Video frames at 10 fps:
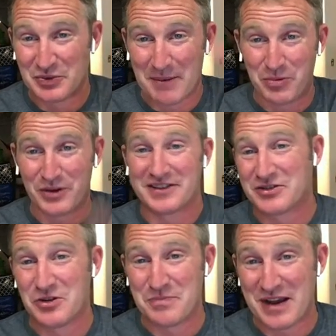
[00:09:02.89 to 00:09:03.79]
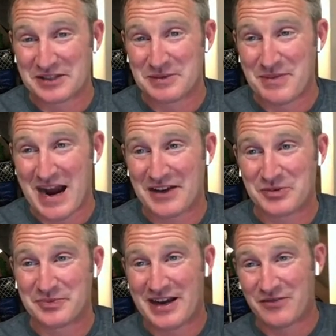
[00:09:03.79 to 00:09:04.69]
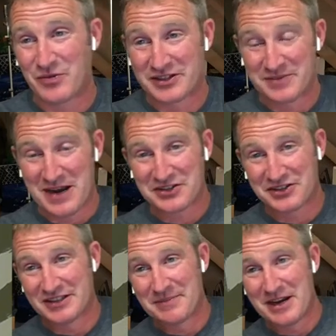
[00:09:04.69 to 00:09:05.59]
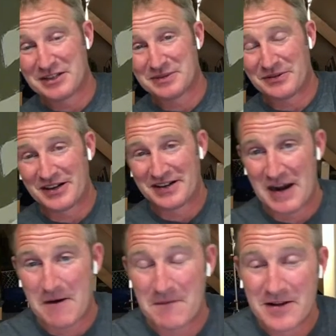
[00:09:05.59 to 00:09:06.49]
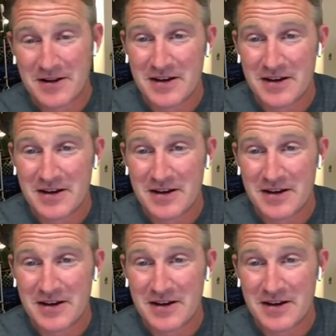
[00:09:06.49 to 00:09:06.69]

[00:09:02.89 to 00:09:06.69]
So when I put this new basement bathroom down, which I'm actually in the basement right now,